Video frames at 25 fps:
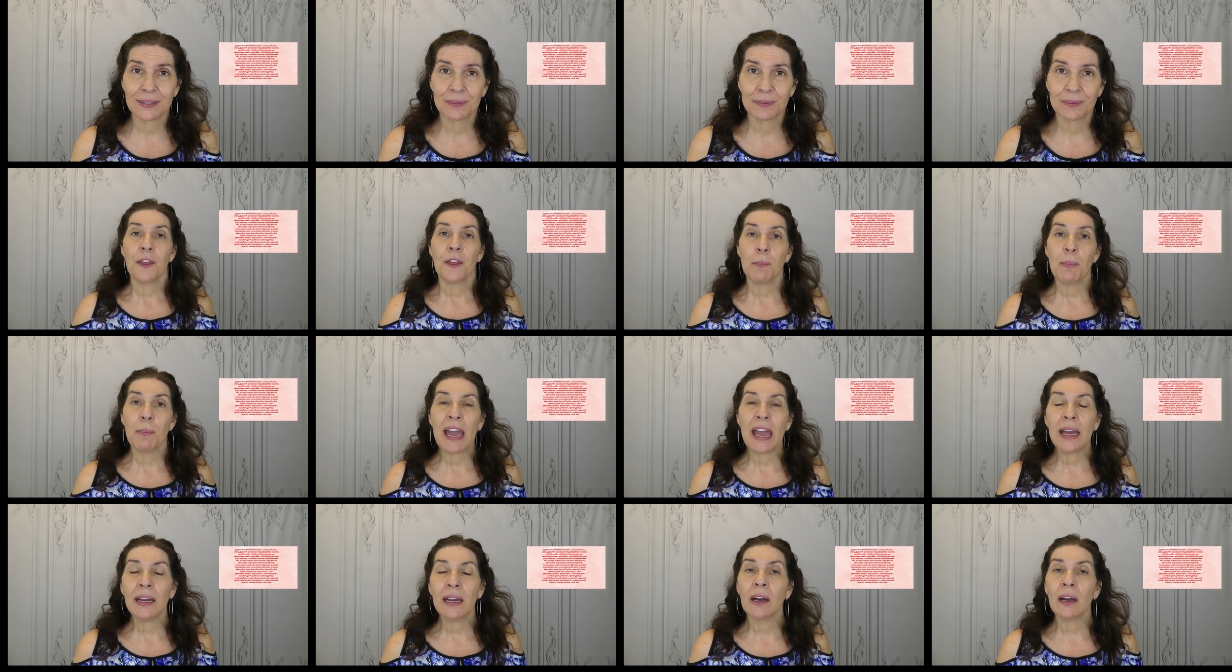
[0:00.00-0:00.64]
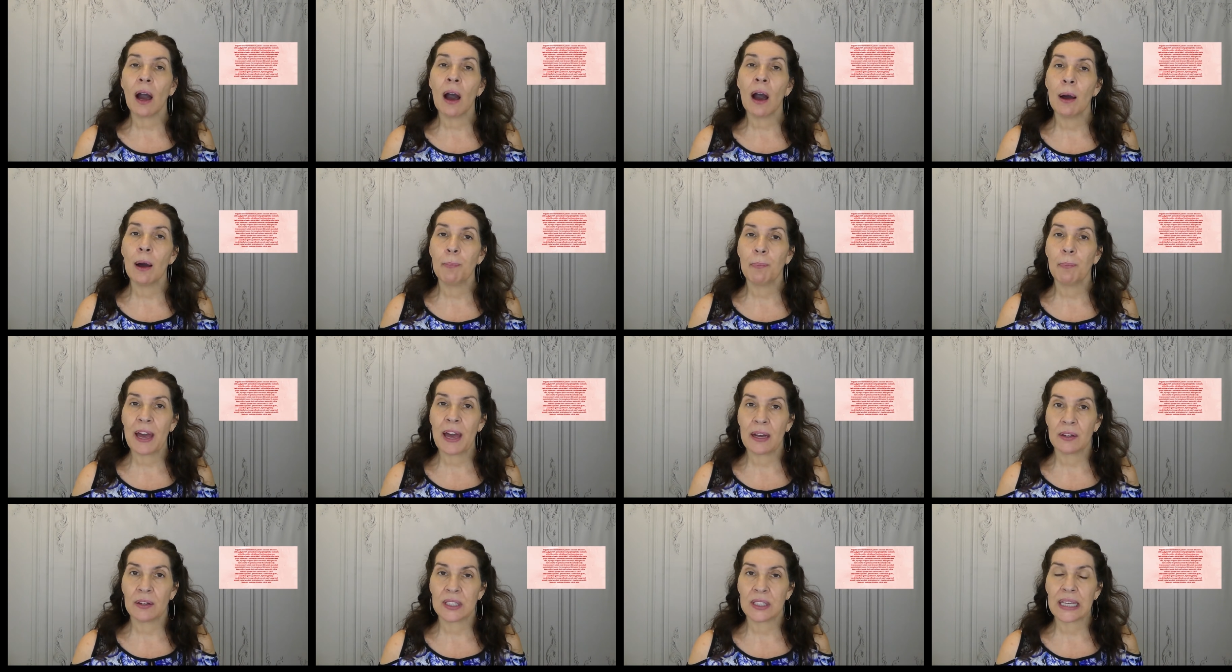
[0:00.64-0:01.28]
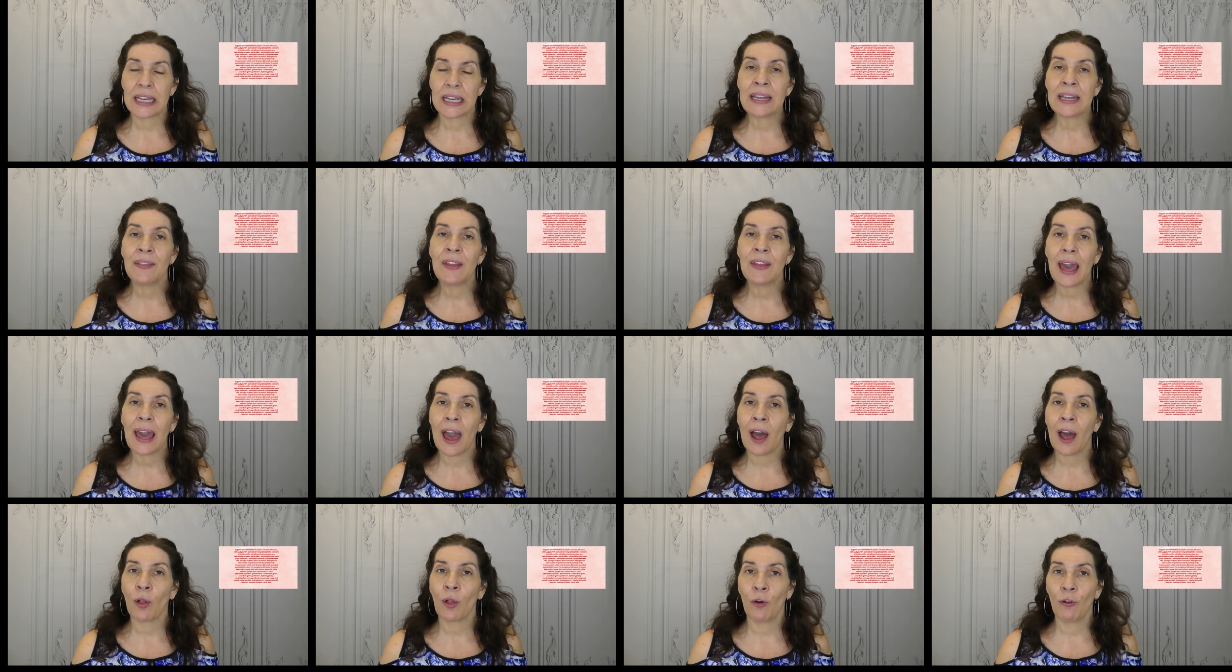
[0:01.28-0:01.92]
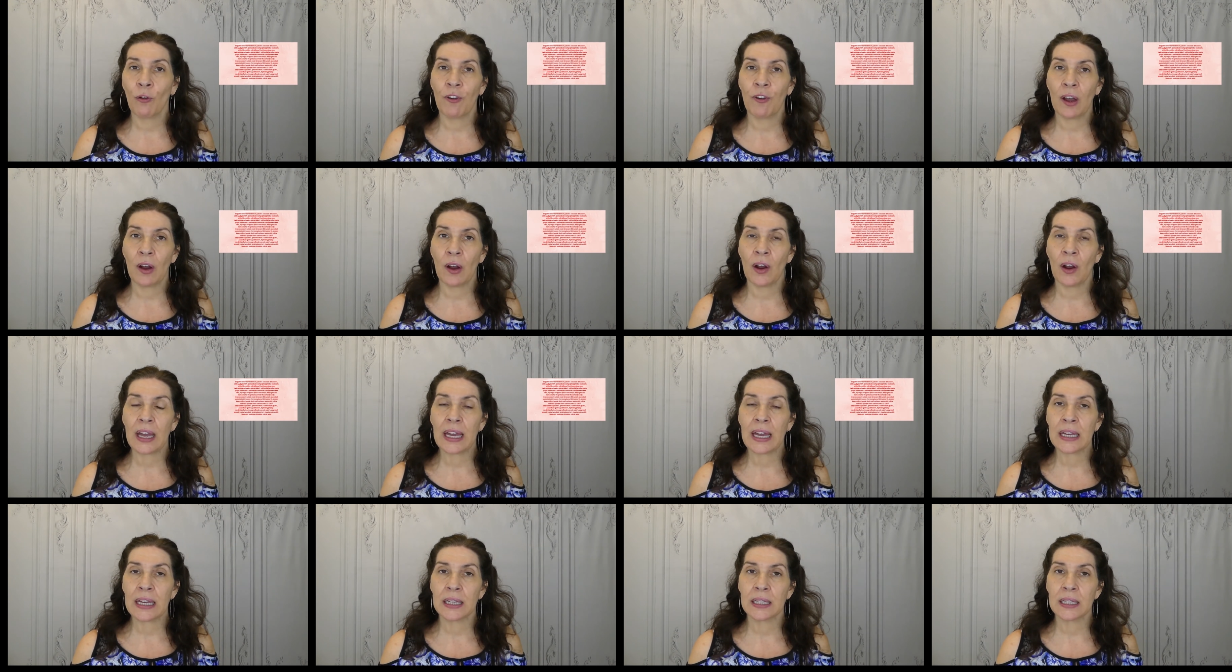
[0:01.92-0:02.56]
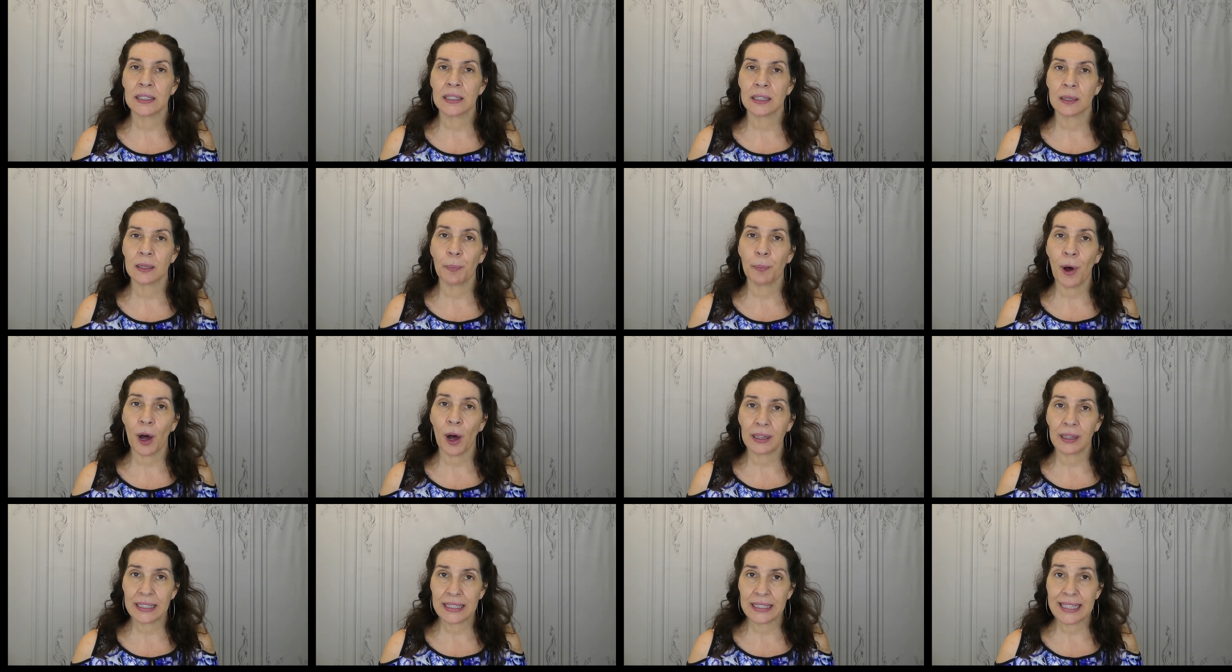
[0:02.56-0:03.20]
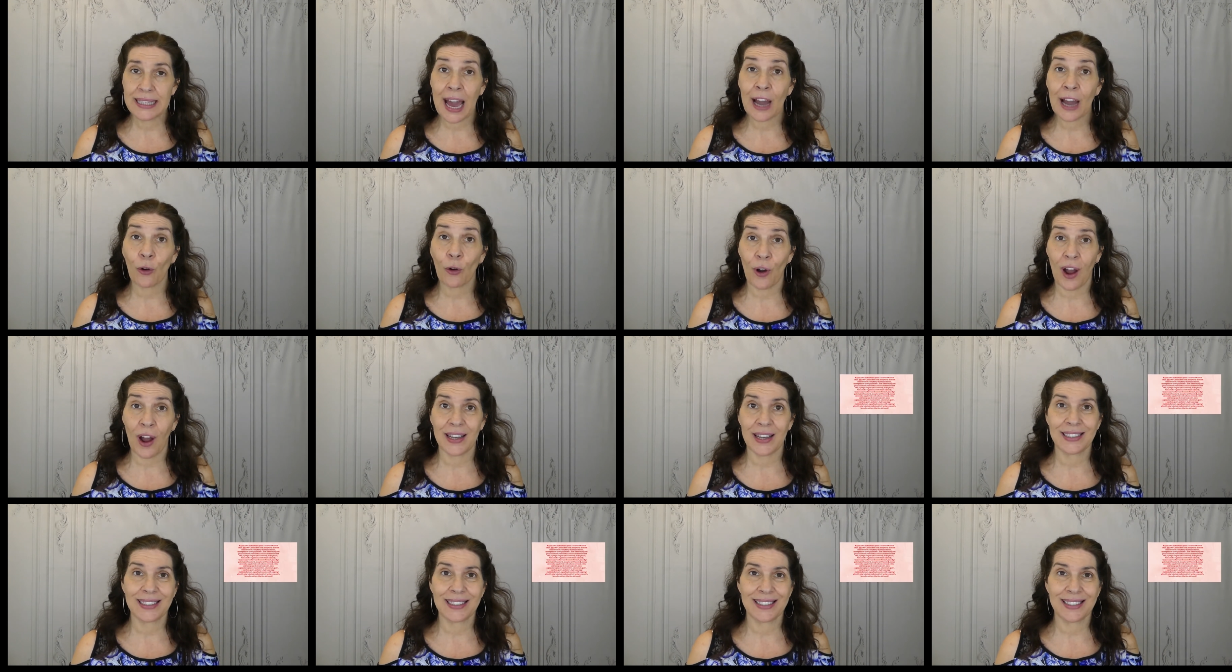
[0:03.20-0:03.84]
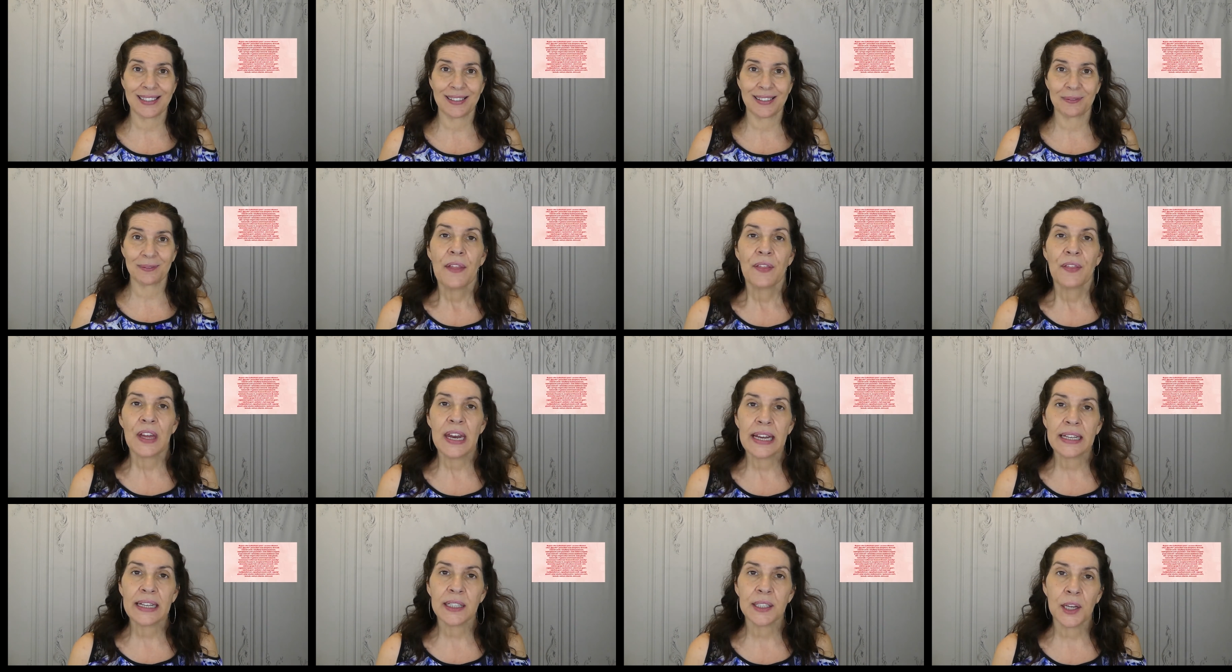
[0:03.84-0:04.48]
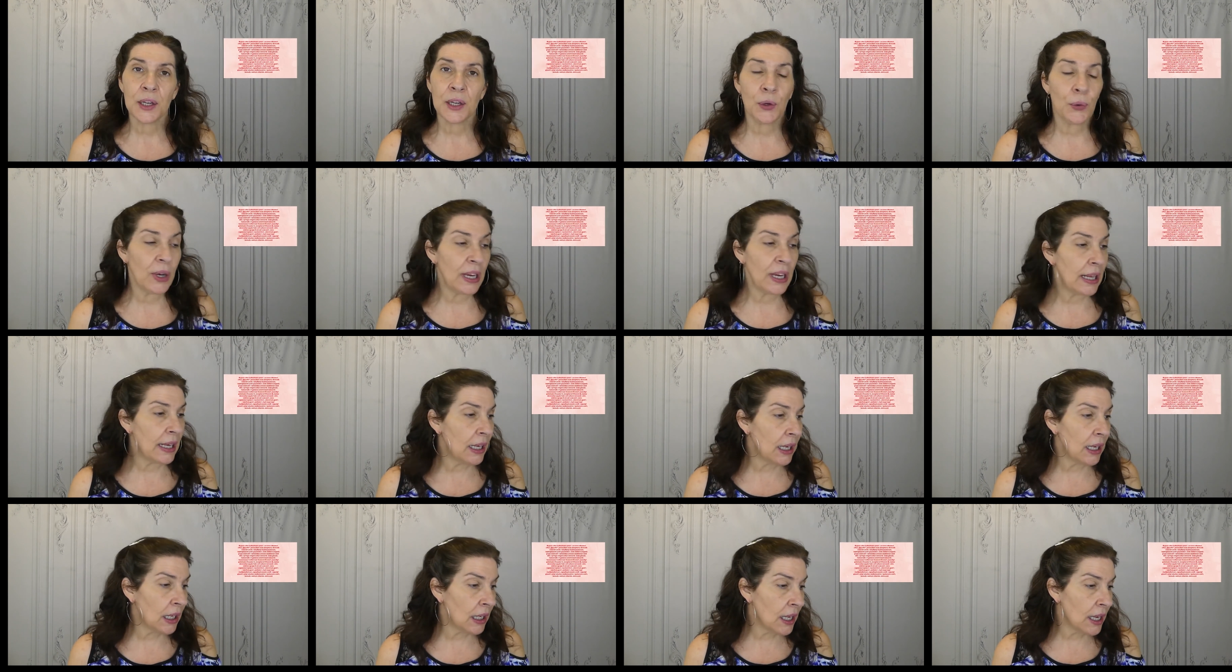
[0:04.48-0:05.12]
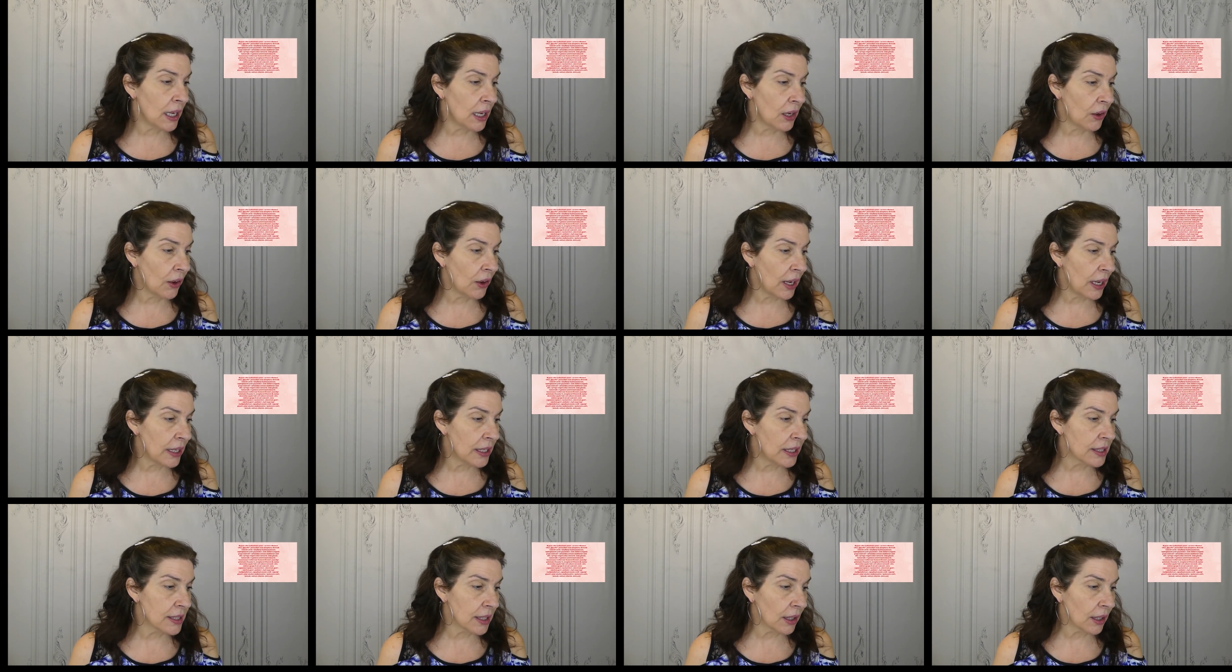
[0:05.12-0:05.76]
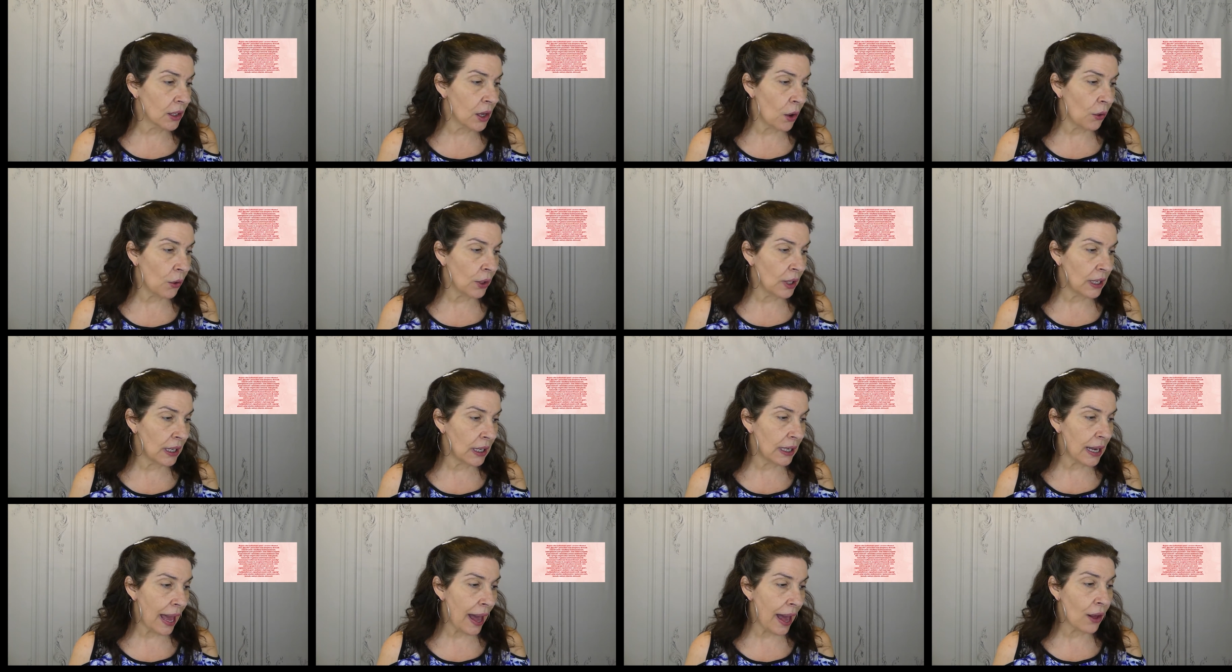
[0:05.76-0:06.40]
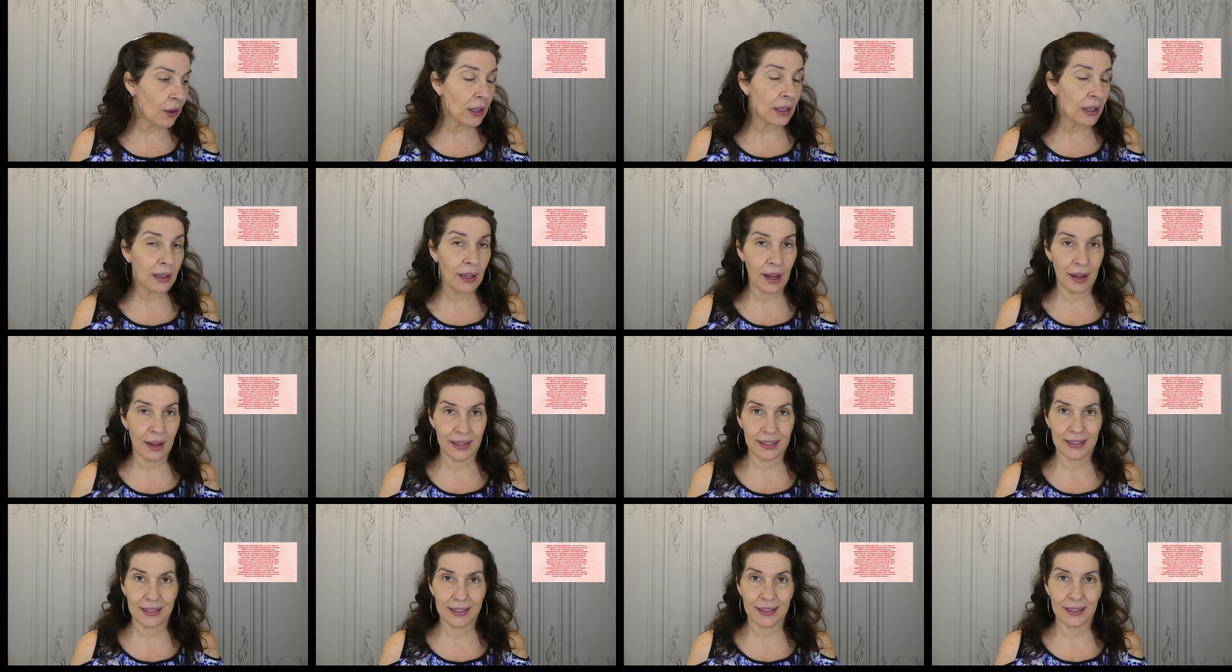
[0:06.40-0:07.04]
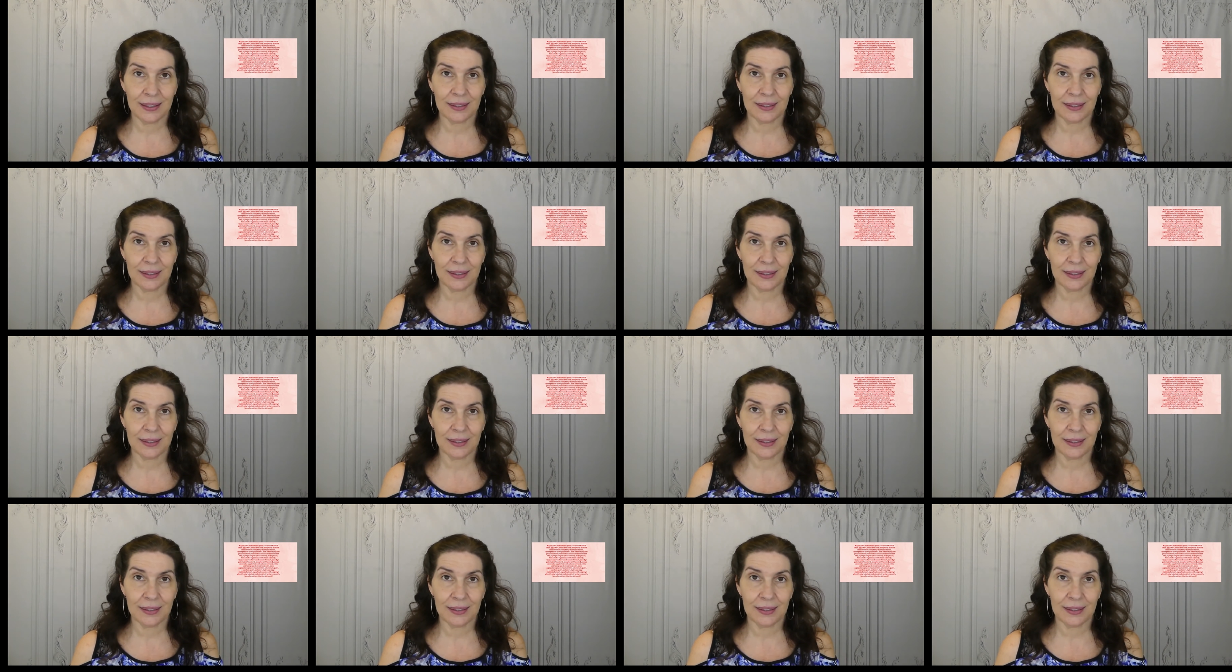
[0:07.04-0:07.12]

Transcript: The main compounds in the aloe vera is the polysaccharides. The next ingredient in here is the coconut alkalines.